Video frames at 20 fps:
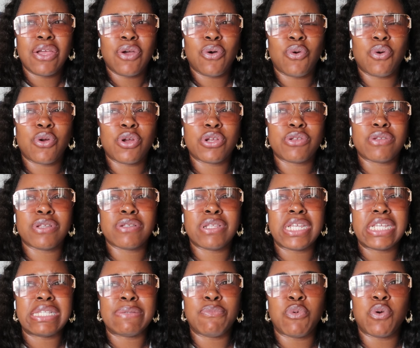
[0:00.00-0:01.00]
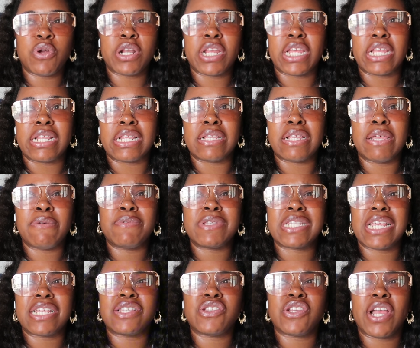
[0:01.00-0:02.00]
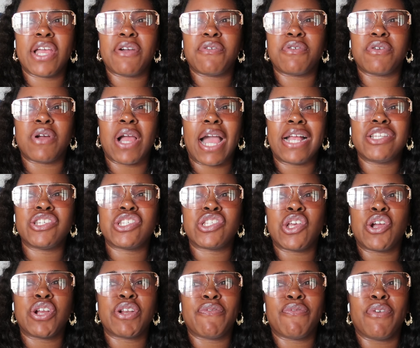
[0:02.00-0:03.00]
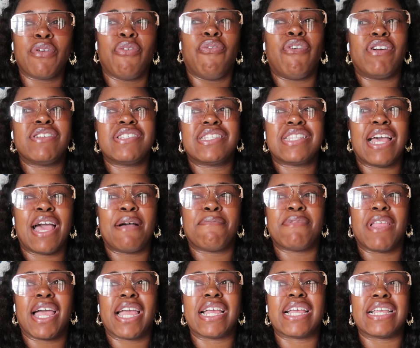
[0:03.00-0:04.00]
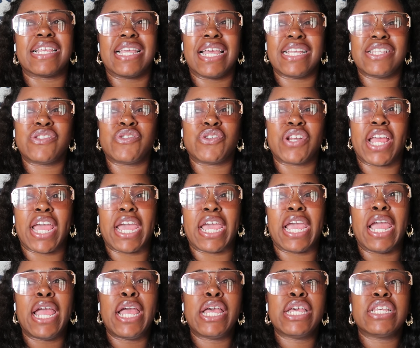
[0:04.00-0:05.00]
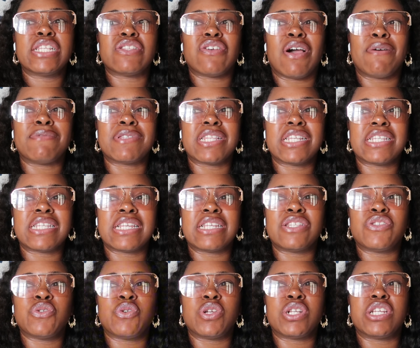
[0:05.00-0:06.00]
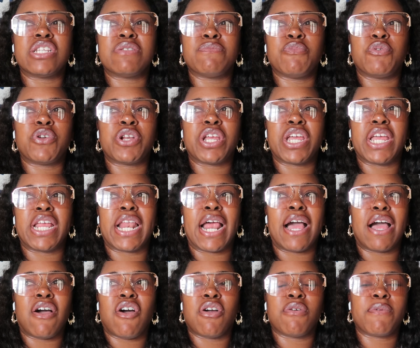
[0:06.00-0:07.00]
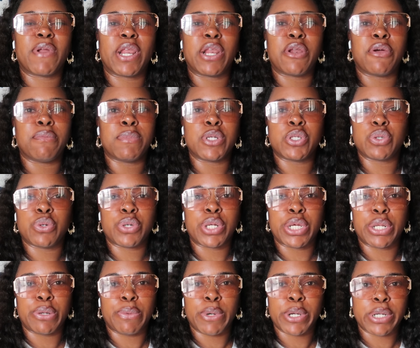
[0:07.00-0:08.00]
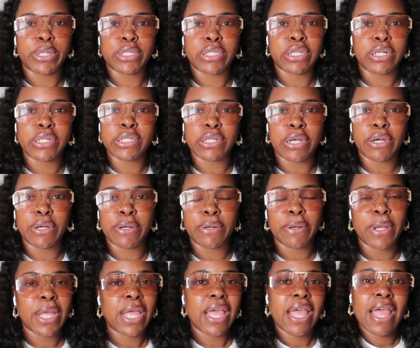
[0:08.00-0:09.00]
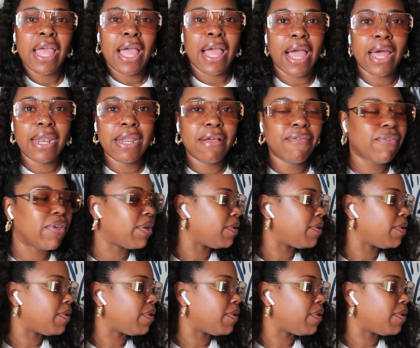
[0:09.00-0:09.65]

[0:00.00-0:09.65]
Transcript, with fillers: or this morning. It was yesterday. Or I just heard it for the first time like yesterday. So I was listening to it this morning and I already know majority of the words to the song. I love